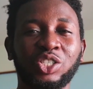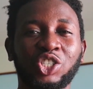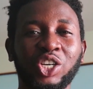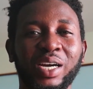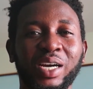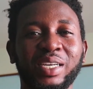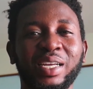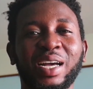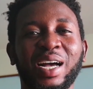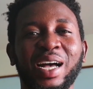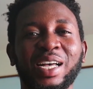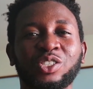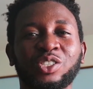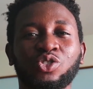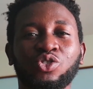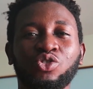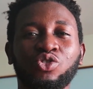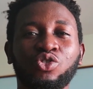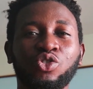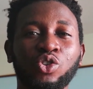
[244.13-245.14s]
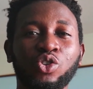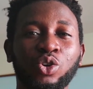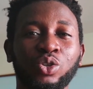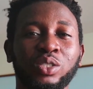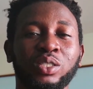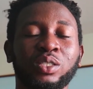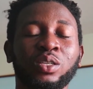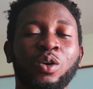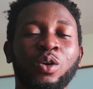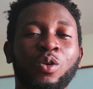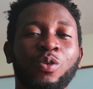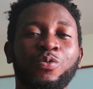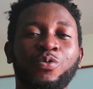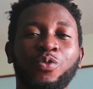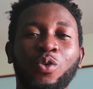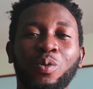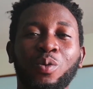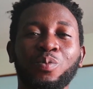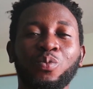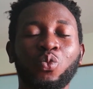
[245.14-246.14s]
channel has grown
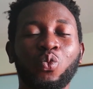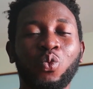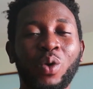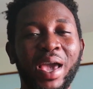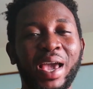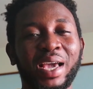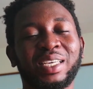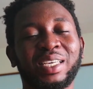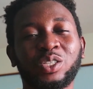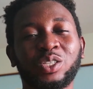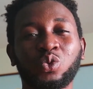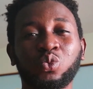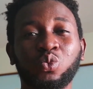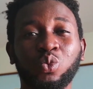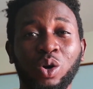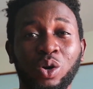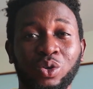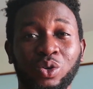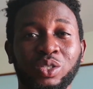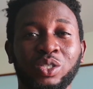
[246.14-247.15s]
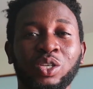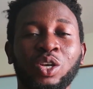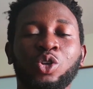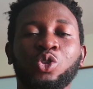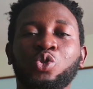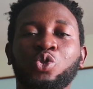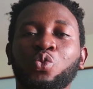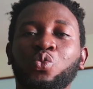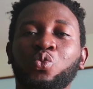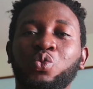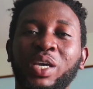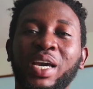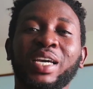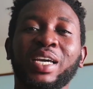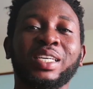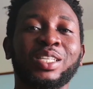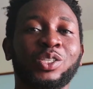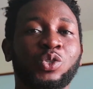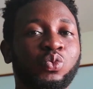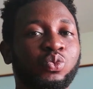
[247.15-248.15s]
from where it was to where
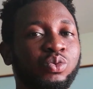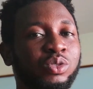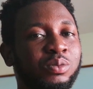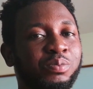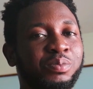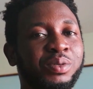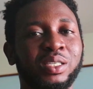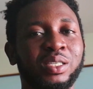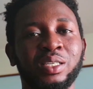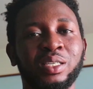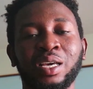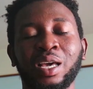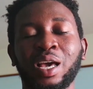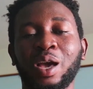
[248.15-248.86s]
it would be.